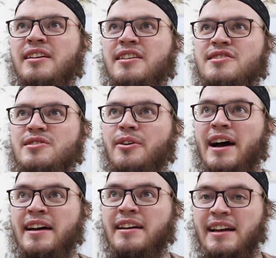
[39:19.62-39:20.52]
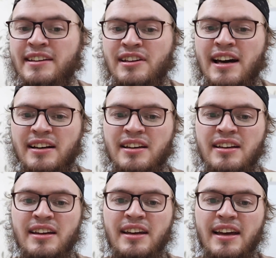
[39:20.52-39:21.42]
So ana itlaq.
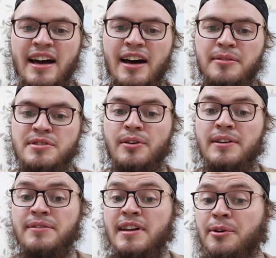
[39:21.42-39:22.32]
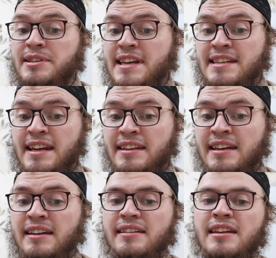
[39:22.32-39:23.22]
So if no one says
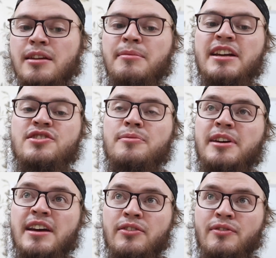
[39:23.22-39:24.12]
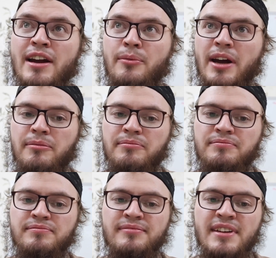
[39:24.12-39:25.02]
anything, then the money should be given right away.
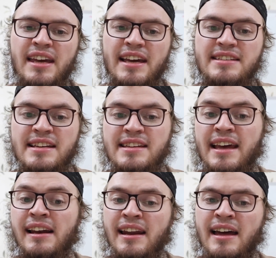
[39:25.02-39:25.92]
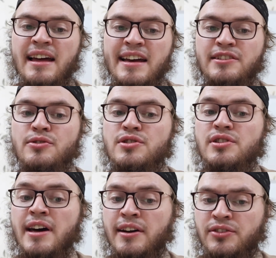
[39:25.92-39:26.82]
He says illa an
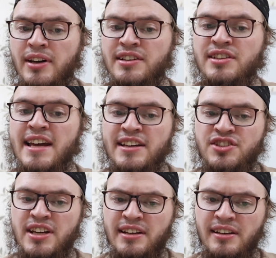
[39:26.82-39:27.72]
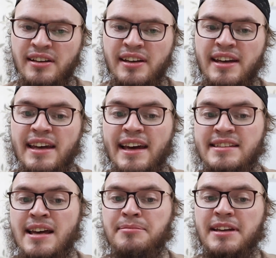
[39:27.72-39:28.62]
yushtarata ta'jil,
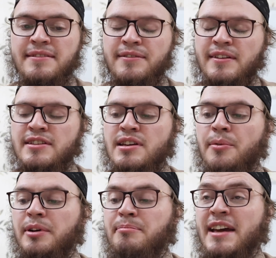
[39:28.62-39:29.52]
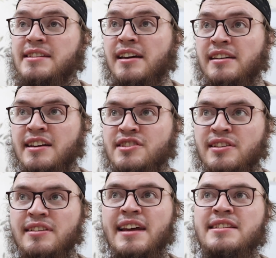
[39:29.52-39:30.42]
except if someone makes a
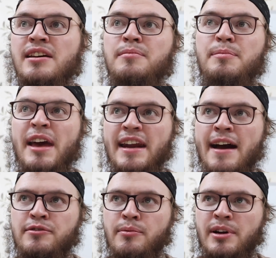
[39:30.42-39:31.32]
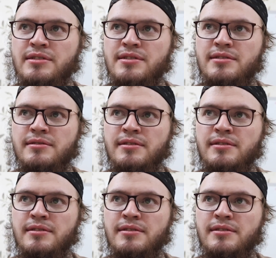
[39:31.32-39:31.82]
condition that it's going to be paid afterwards.